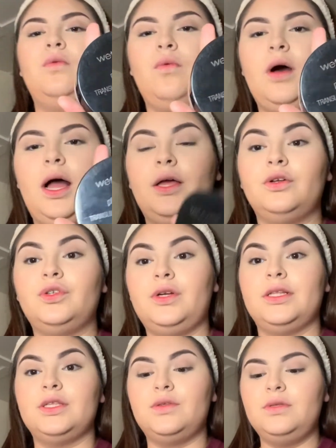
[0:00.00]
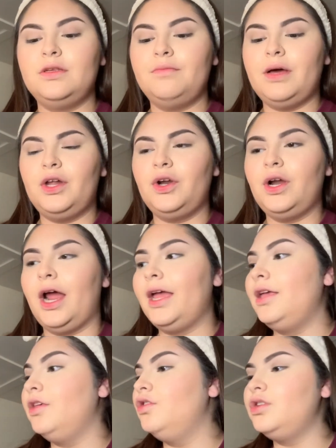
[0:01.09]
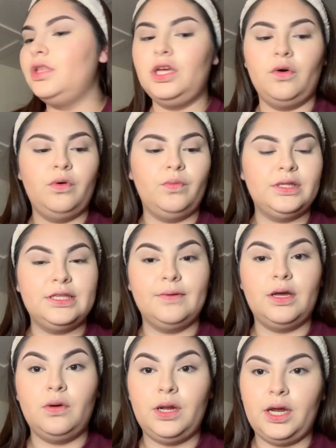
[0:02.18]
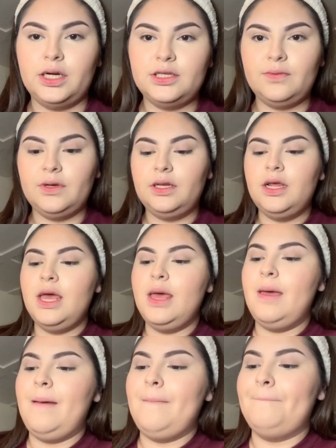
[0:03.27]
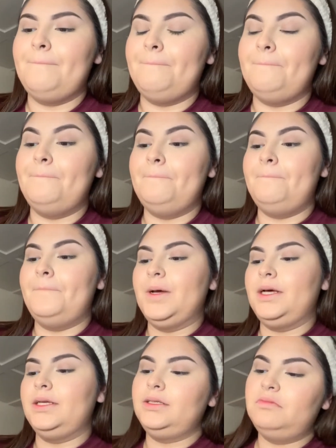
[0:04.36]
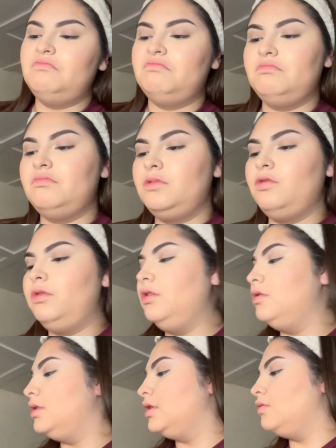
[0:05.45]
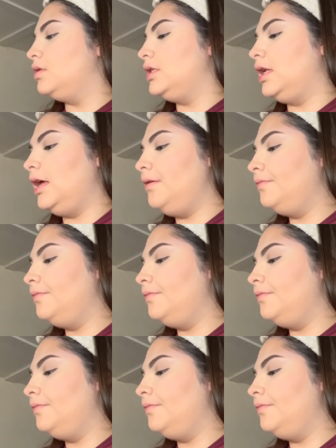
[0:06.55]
n Wild translucent powder. I usually go in with some Codier spun, but we'll use this one today.